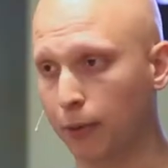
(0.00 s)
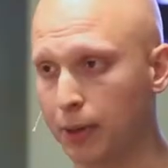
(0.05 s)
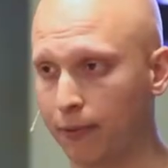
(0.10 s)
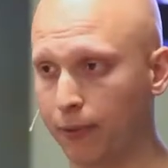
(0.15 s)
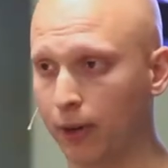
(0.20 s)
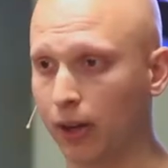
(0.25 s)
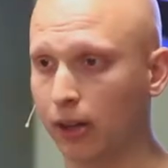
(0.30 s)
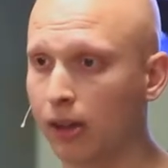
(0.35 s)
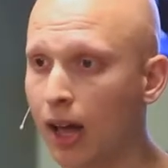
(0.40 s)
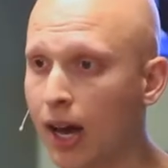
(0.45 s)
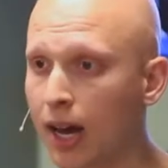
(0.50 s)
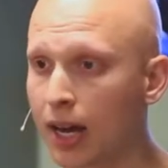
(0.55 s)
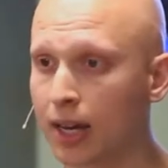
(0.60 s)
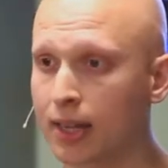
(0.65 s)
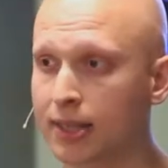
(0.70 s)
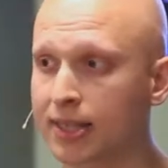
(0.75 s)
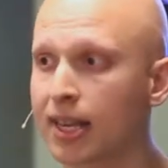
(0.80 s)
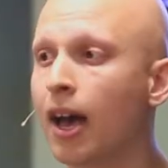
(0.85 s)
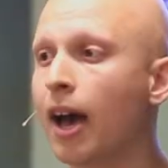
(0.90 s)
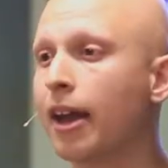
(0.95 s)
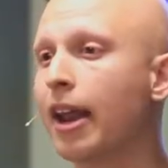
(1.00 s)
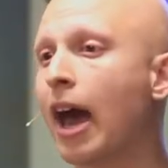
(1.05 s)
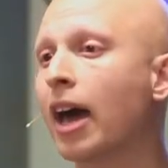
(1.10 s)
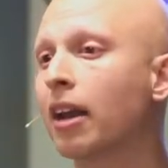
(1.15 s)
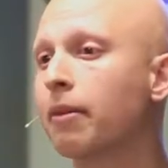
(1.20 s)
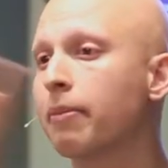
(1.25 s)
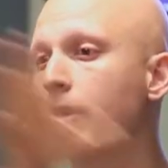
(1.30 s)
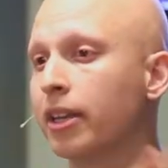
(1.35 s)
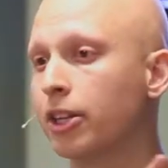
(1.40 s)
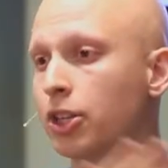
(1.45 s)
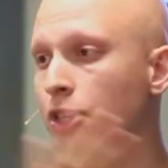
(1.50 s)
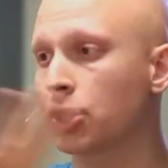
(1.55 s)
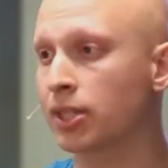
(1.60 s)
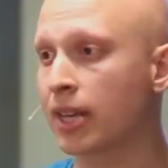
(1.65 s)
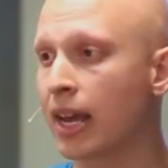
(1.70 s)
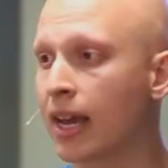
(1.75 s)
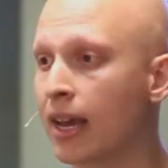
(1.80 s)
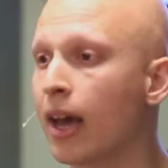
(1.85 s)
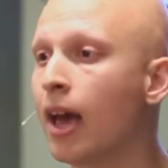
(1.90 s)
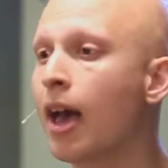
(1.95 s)
it for different clients and how to manage
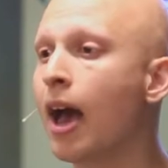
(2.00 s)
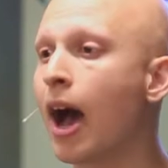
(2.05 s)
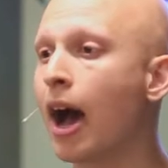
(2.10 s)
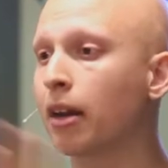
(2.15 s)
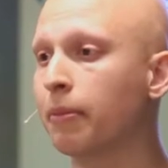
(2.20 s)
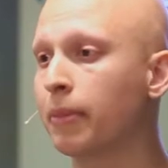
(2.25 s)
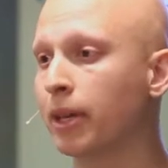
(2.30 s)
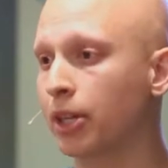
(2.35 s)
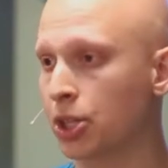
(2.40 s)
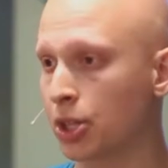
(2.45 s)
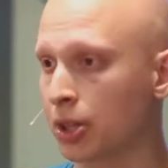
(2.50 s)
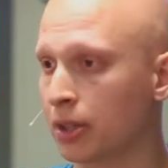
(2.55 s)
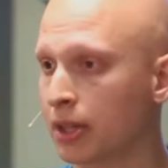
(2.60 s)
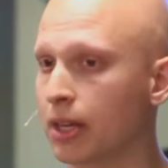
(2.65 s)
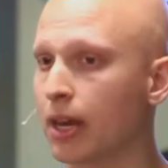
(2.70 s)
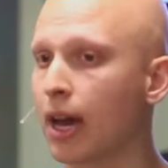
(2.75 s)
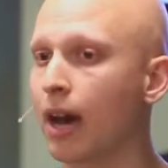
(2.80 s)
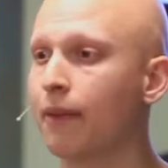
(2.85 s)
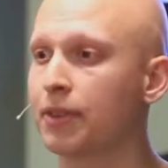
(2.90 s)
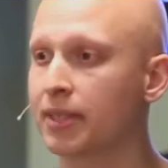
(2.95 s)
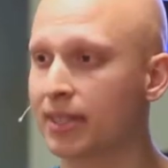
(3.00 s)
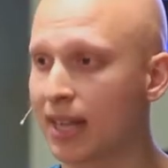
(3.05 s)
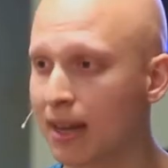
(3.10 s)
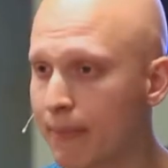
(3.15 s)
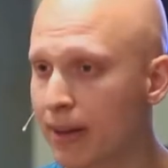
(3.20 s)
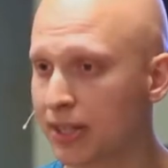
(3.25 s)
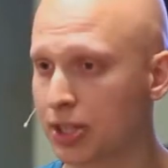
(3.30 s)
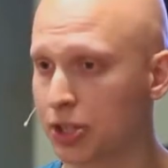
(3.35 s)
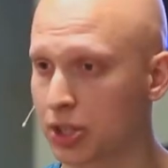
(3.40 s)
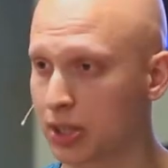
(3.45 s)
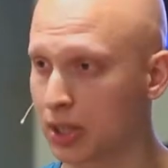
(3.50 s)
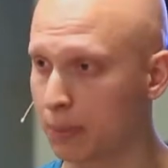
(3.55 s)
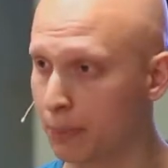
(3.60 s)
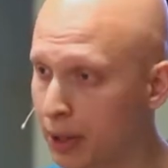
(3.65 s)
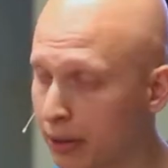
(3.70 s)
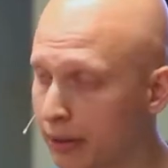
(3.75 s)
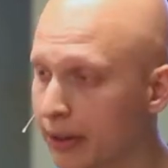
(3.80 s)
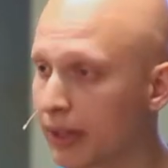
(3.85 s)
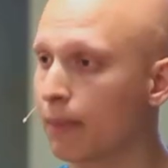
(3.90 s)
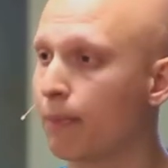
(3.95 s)
state, how to make sure that you have the same messages
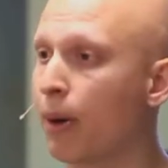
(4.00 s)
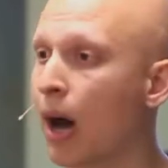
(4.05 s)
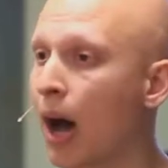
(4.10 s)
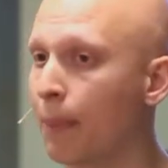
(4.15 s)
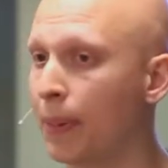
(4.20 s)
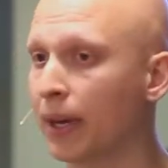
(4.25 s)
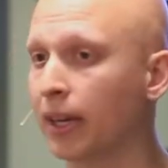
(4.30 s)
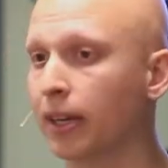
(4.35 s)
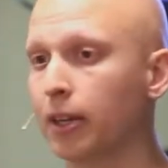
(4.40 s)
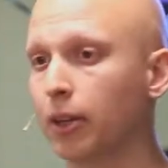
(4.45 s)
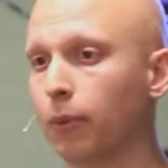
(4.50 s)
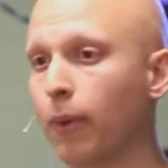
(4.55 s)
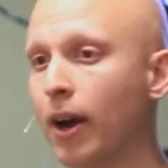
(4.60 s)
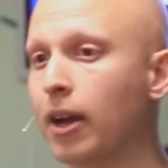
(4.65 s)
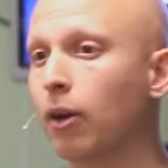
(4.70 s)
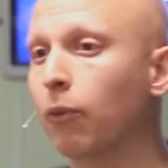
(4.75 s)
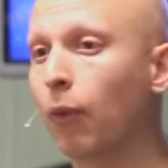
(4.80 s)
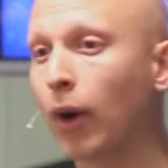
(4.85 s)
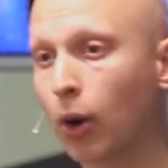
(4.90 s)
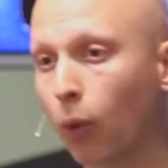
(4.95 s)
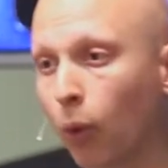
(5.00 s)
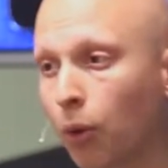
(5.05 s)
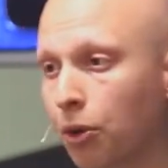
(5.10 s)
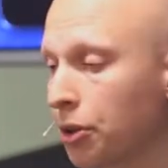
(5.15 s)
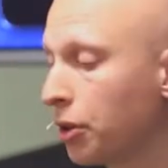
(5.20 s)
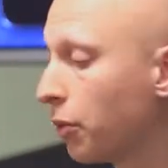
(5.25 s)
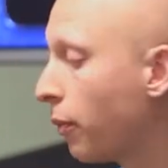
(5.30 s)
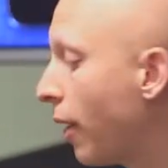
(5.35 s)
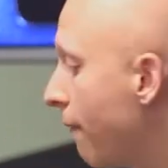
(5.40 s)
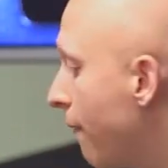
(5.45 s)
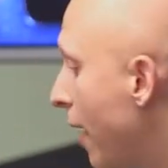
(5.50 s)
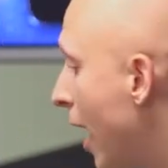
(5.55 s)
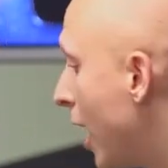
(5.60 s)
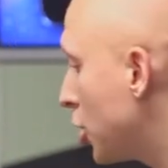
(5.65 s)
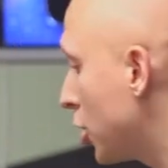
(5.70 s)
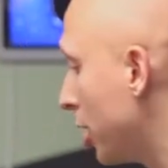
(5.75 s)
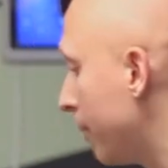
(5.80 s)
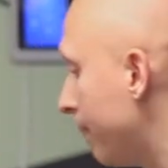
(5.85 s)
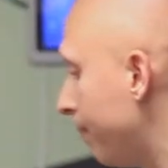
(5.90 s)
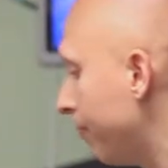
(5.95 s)
appearing and popping in the right order, in the right
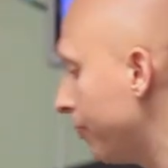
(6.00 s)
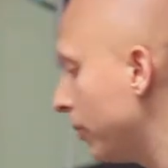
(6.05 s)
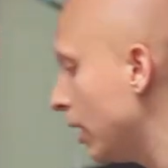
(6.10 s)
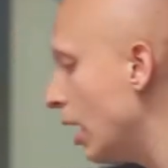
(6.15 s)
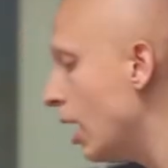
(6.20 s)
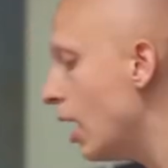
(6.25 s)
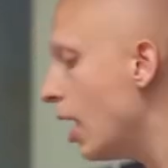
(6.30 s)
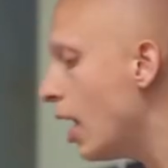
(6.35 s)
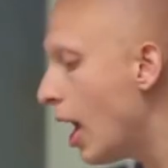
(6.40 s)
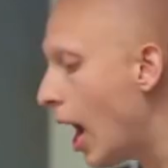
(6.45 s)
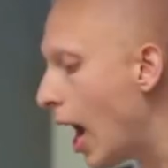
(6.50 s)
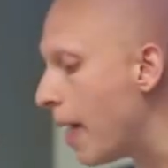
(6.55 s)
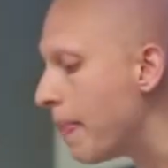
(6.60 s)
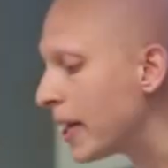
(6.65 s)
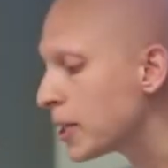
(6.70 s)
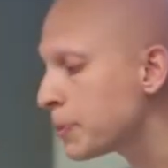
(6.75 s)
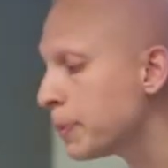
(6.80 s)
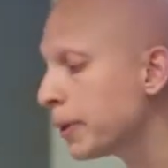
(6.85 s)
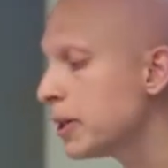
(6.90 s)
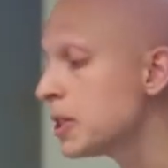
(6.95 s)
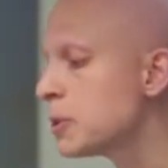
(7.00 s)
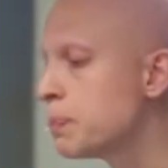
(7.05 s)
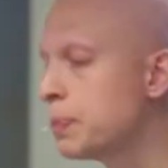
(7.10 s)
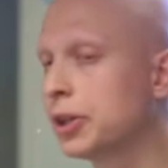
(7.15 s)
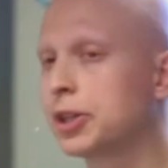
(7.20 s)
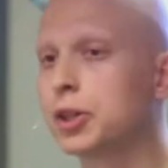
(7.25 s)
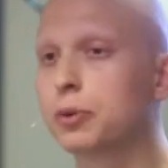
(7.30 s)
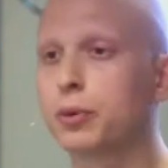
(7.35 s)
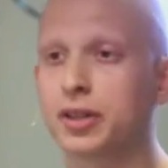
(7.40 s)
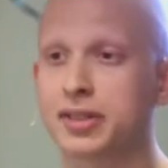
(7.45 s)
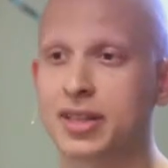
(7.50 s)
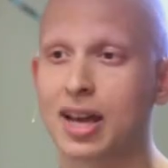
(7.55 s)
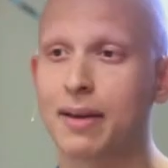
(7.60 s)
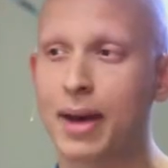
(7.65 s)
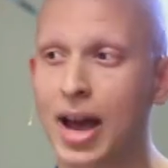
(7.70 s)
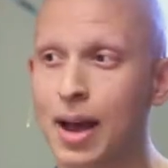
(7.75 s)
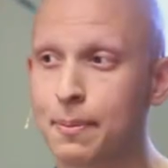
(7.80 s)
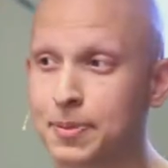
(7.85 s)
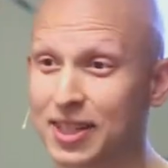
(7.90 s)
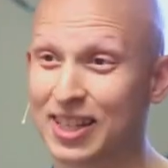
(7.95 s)
fashion. And that's because building
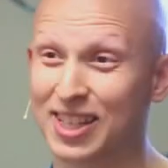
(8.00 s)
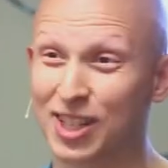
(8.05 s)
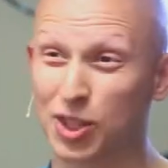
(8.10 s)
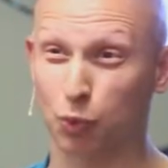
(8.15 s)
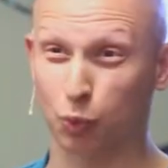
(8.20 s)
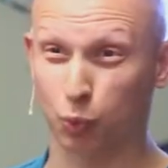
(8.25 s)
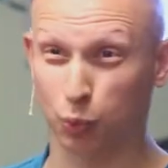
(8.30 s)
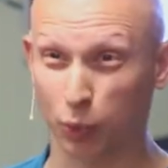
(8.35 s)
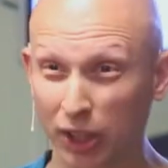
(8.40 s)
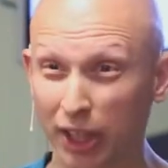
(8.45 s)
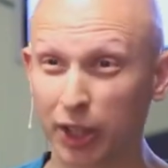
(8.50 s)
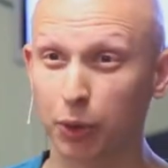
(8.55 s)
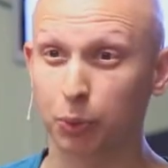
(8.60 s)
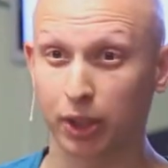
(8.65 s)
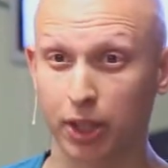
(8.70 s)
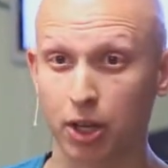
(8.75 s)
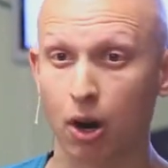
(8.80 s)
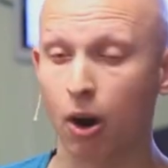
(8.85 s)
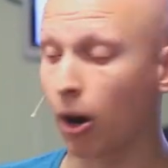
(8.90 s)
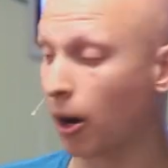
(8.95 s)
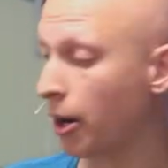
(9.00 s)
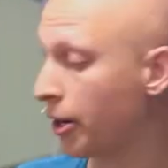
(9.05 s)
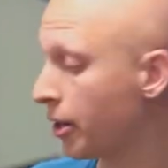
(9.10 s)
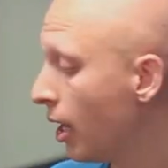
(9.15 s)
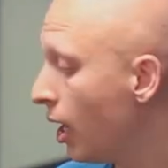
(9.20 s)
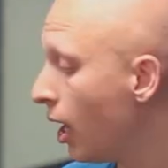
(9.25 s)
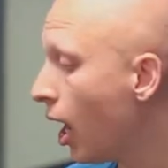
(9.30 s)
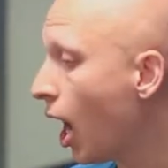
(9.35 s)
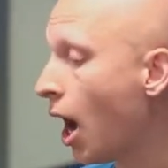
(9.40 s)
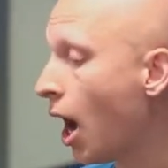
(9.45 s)
real-time apps is really, really hard.